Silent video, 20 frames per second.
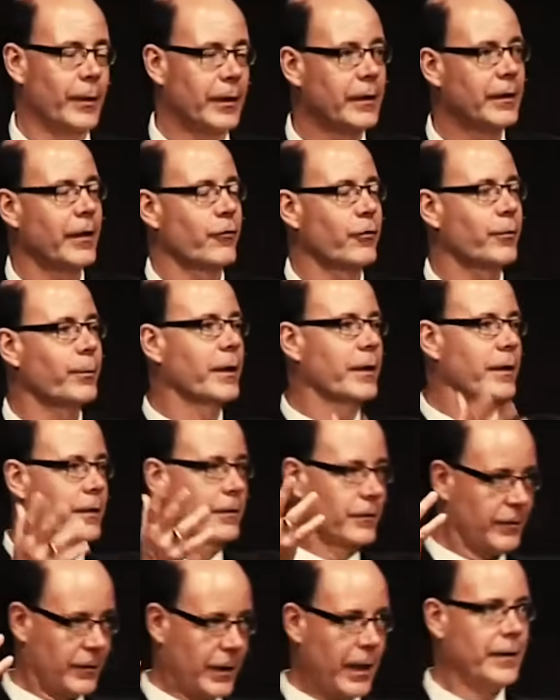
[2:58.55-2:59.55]
I think everybody
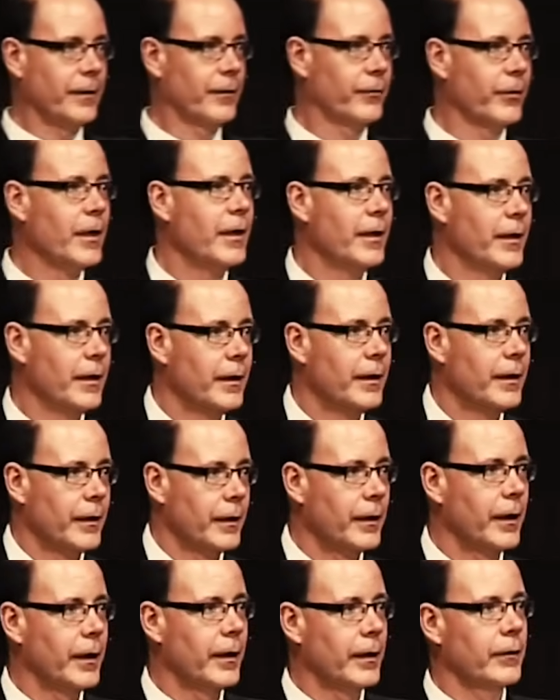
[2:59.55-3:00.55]
is kind of
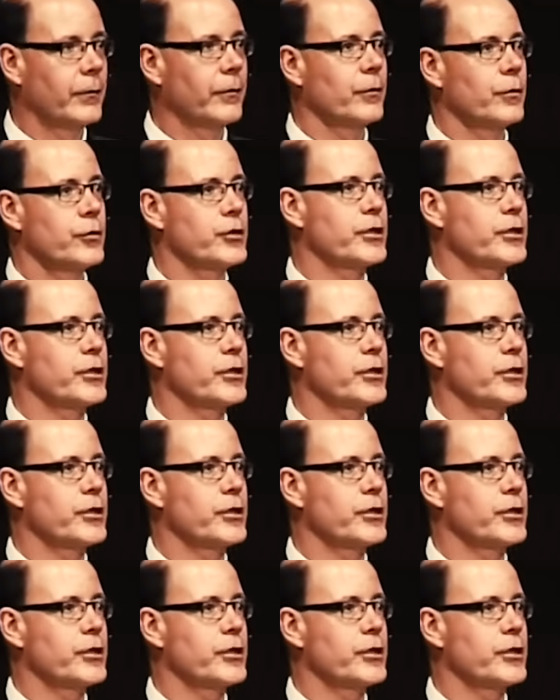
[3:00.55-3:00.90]
uh,